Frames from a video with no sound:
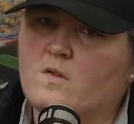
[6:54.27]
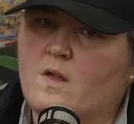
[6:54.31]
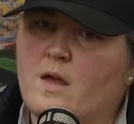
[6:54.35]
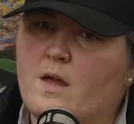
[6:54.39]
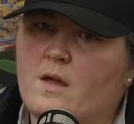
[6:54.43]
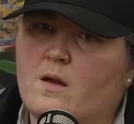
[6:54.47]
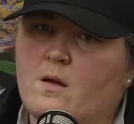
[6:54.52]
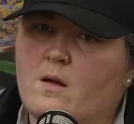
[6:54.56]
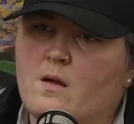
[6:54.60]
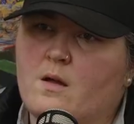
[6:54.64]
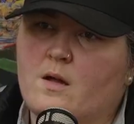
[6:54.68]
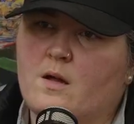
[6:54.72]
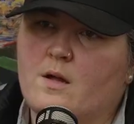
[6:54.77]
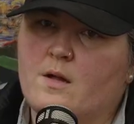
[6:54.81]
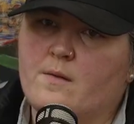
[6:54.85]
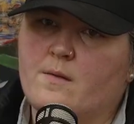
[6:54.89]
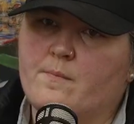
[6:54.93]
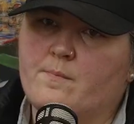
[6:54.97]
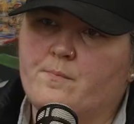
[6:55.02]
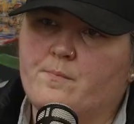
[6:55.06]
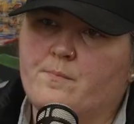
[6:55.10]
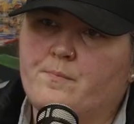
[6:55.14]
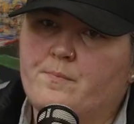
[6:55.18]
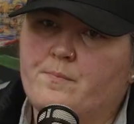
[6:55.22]
that
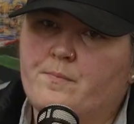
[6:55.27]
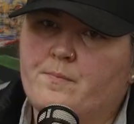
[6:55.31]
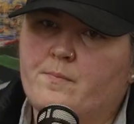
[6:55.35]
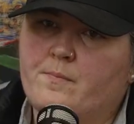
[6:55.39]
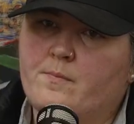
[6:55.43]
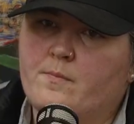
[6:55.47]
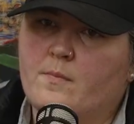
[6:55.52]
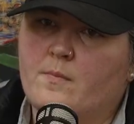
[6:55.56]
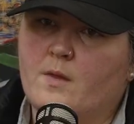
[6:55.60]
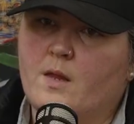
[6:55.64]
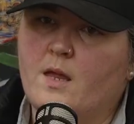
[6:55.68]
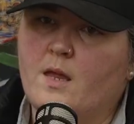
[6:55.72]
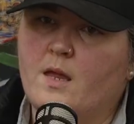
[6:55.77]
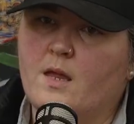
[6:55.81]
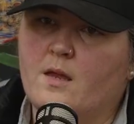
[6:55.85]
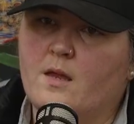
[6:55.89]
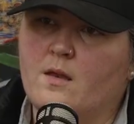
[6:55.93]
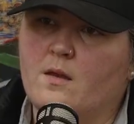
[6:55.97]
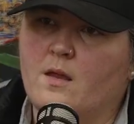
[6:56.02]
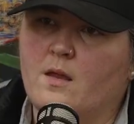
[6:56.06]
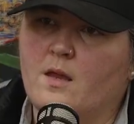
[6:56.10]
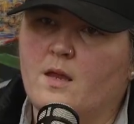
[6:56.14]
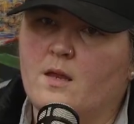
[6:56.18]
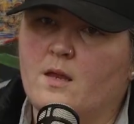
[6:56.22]

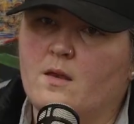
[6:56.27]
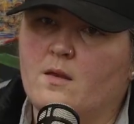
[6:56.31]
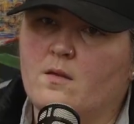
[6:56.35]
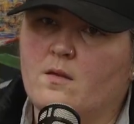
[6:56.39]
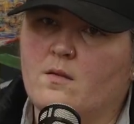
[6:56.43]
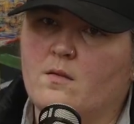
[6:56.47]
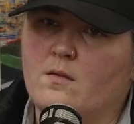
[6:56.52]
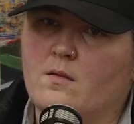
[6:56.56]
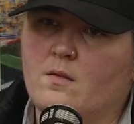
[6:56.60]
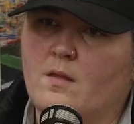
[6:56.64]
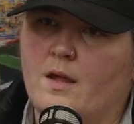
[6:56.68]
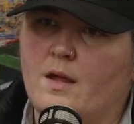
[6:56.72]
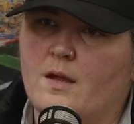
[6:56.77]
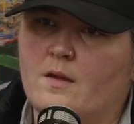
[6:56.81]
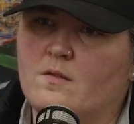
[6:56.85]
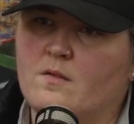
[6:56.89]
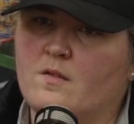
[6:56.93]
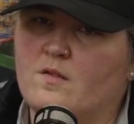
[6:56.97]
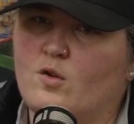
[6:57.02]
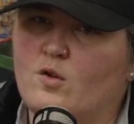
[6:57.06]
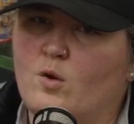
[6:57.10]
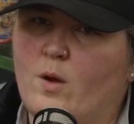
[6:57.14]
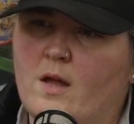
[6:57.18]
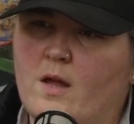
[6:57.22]
and like,
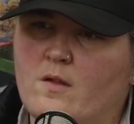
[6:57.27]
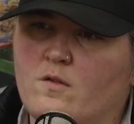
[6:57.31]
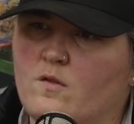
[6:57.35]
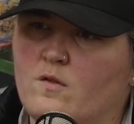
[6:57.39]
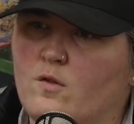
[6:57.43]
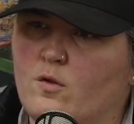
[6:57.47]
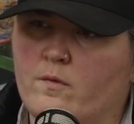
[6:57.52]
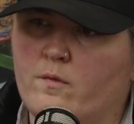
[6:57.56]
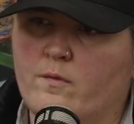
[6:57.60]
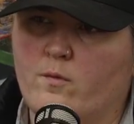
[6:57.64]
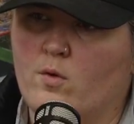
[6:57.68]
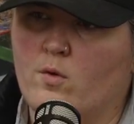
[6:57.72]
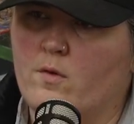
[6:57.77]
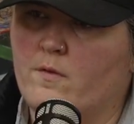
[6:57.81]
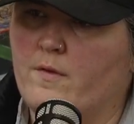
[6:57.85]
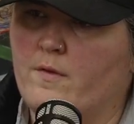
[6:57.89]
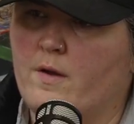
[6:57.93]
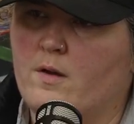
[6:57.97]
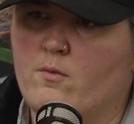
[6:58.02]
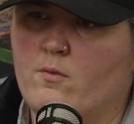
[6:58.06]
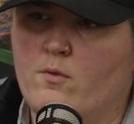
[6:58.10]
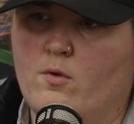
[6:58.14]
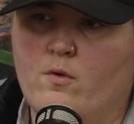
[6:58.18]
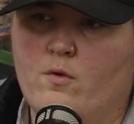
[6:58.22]
did you guys do
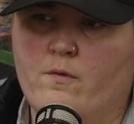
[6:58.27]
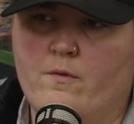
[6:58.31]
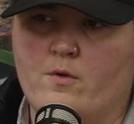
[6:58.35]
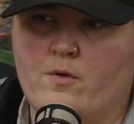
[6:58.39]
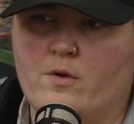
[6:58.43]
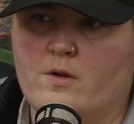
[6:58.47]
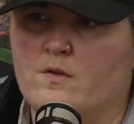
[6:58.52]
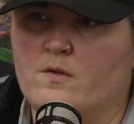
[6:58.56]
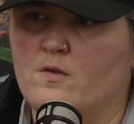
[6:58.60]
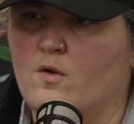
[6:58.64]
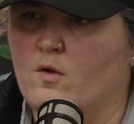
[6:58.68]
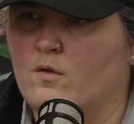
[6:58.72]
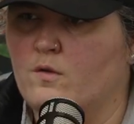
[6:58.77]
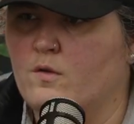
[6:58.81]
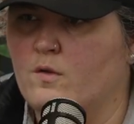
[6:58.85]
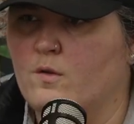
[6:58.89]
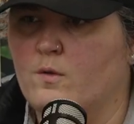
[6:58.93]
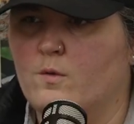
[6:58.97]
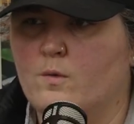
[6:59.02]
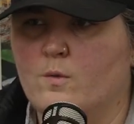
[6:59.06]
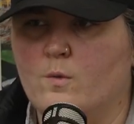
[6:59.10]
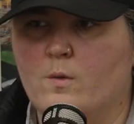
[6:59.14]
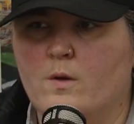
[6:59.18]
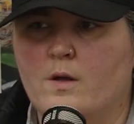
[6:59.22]
fortified roof, or did y'all
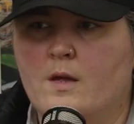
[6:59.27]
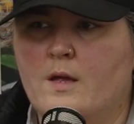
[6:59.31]
do?